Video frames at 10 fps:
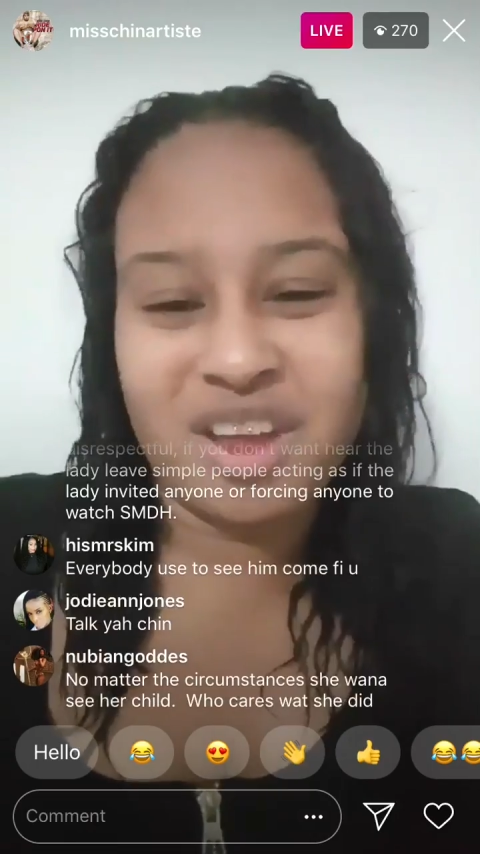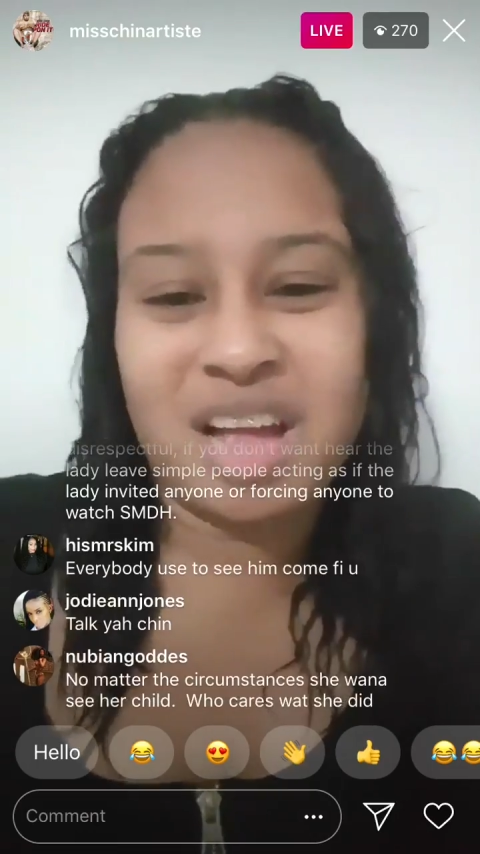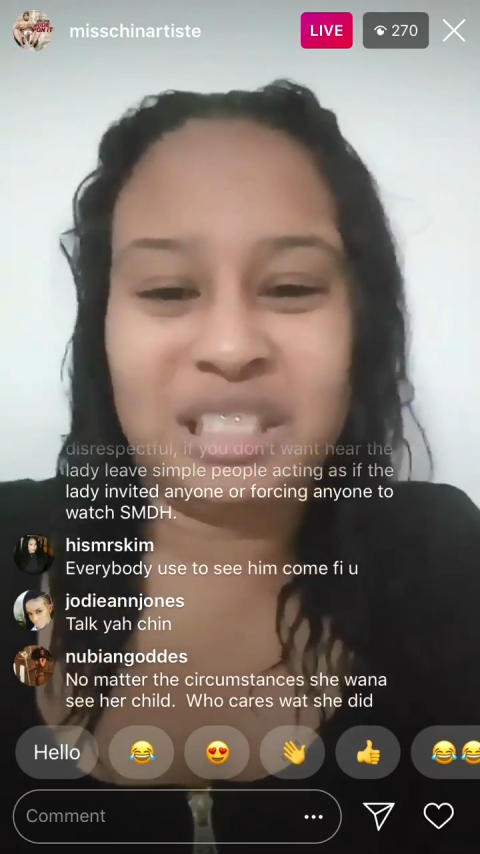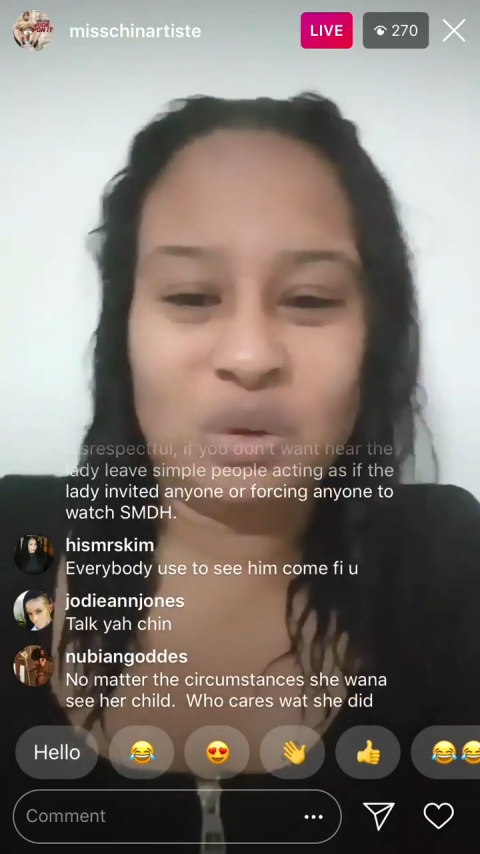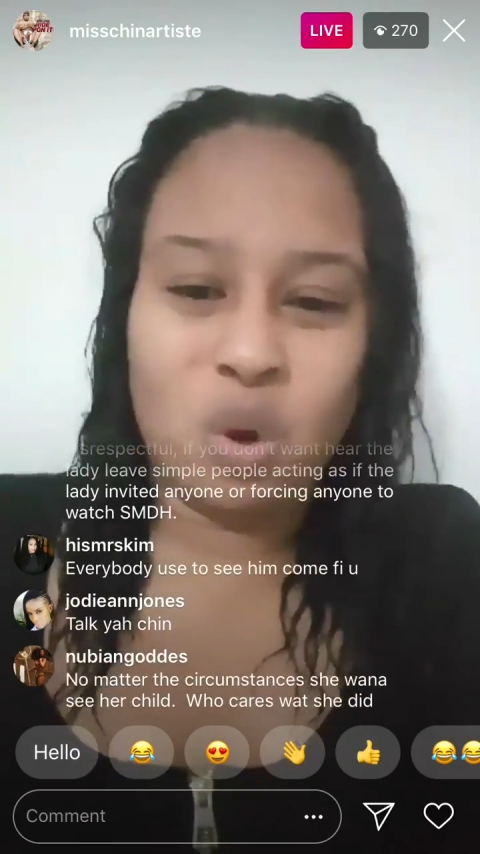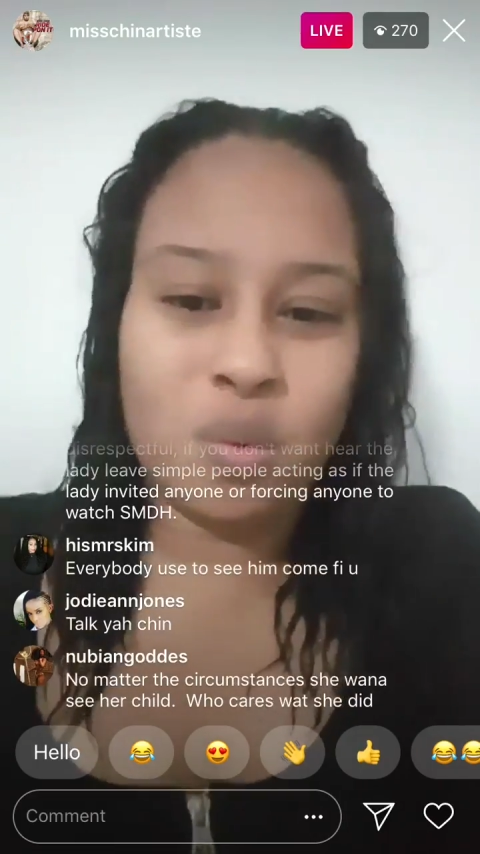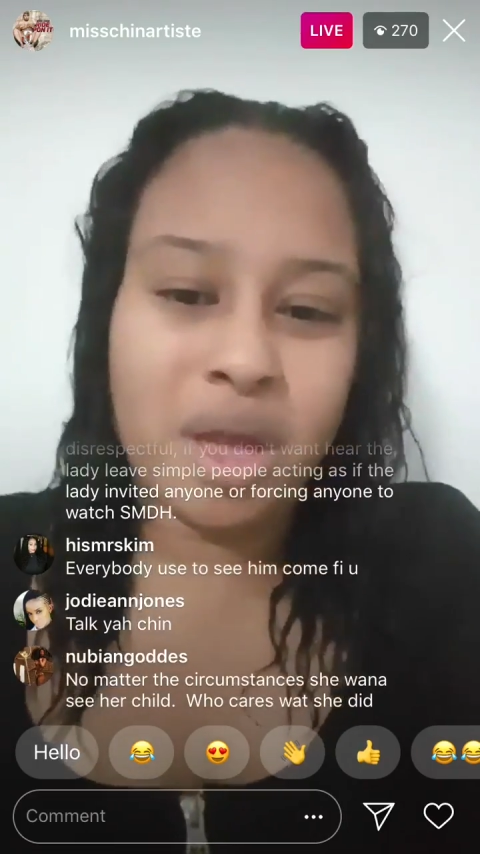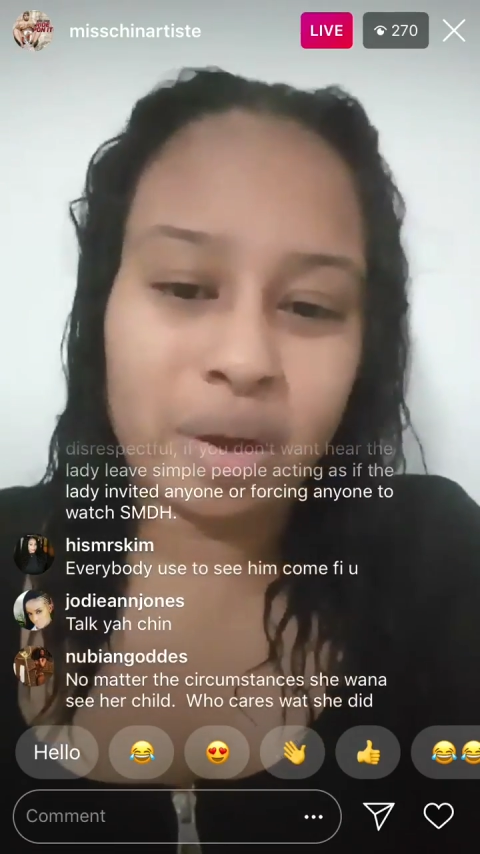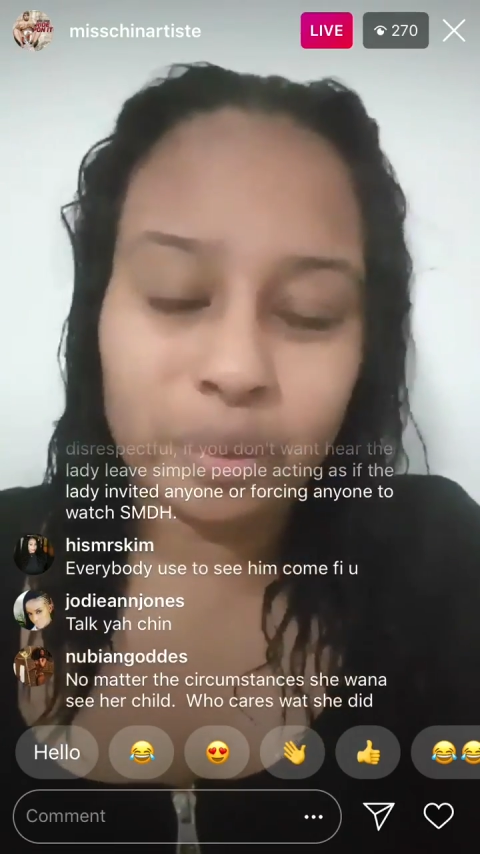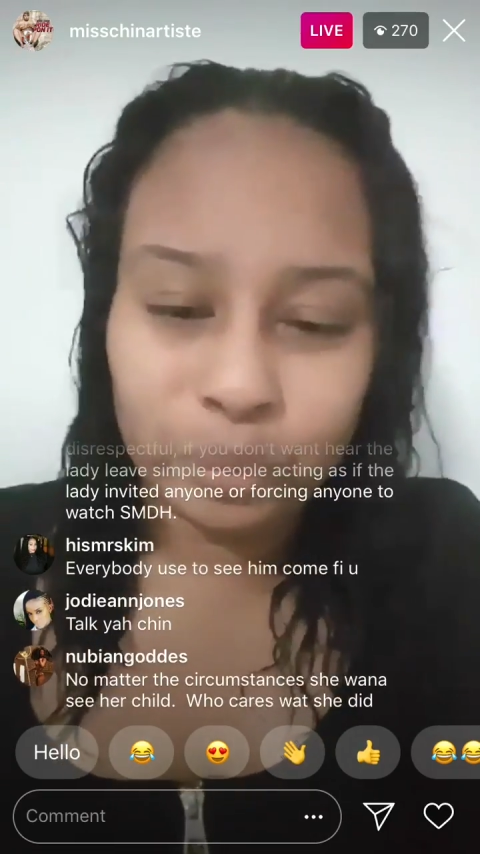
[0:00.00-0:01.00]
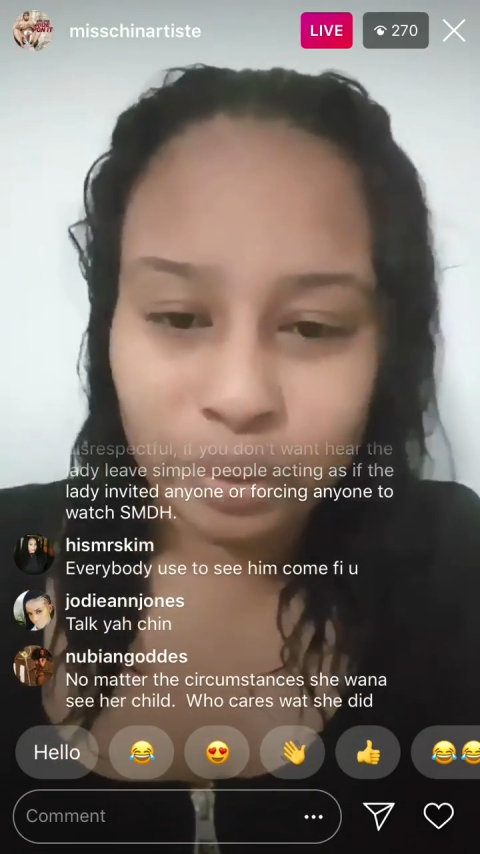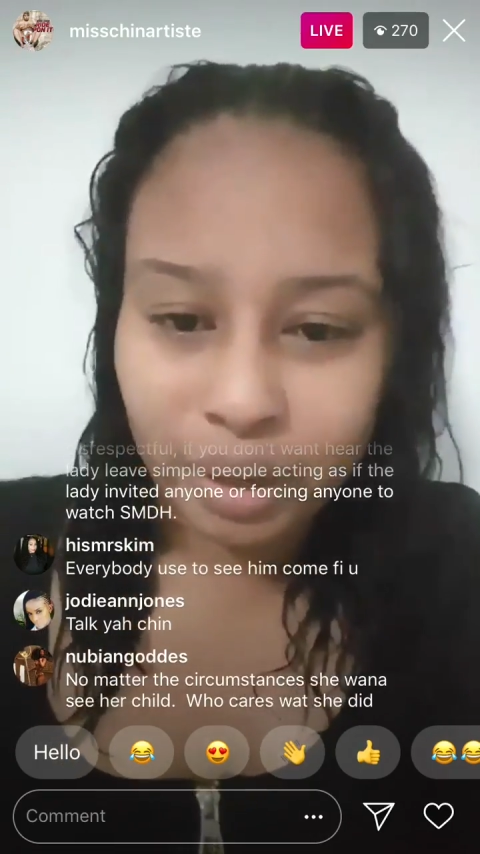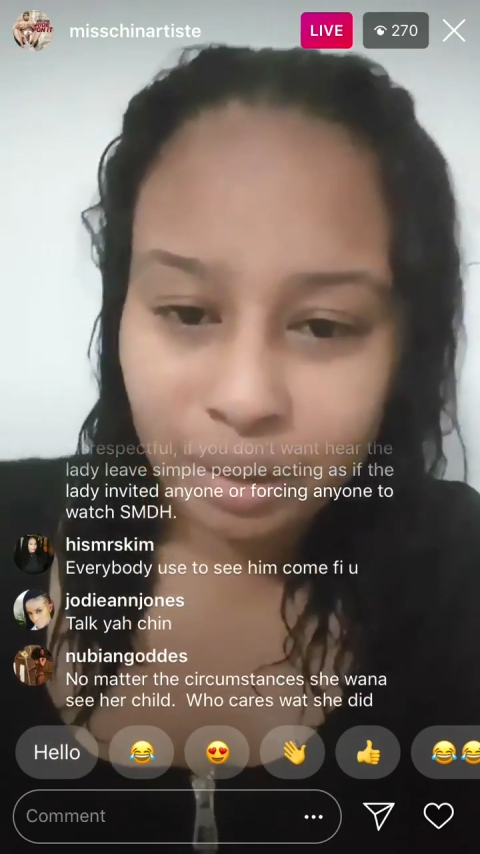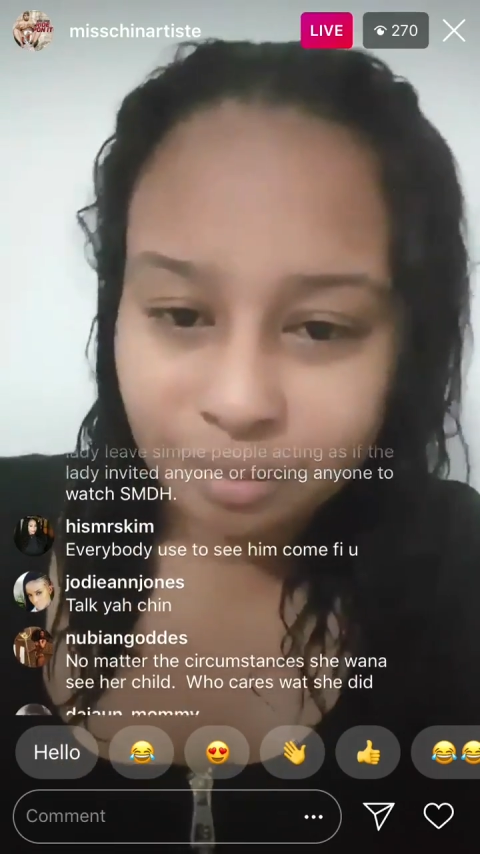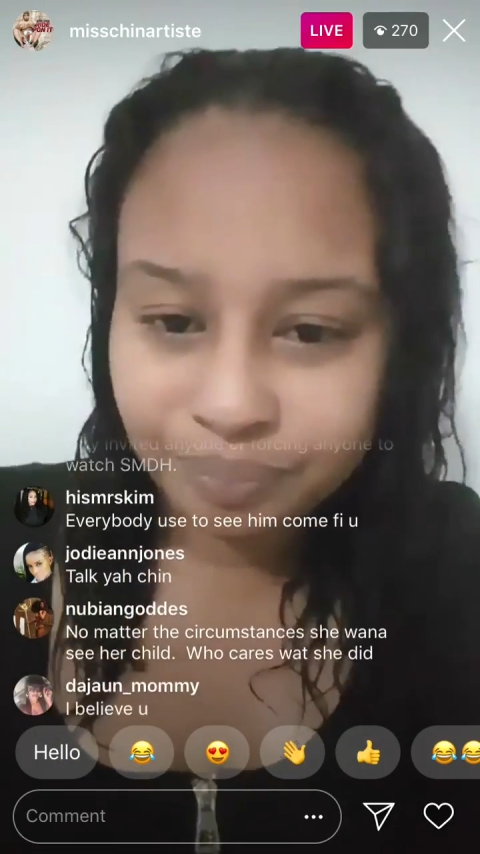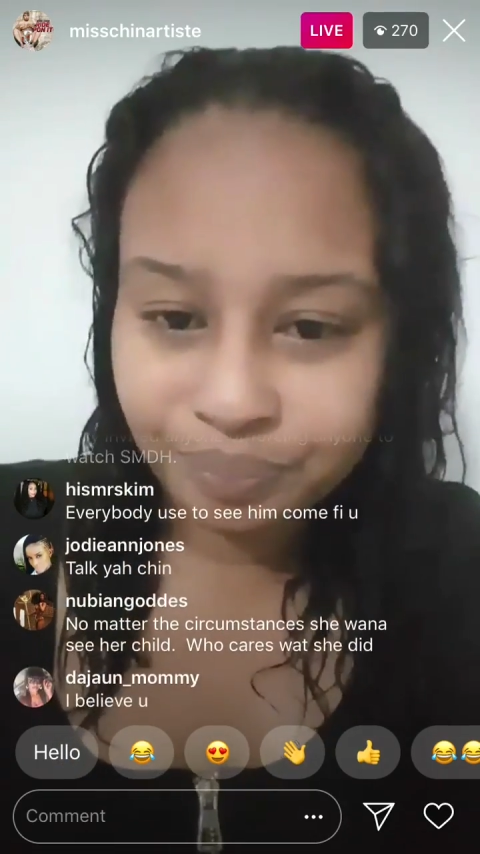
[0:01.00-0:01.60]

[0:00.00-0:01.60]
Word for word: yeah, so what we are gonna do then?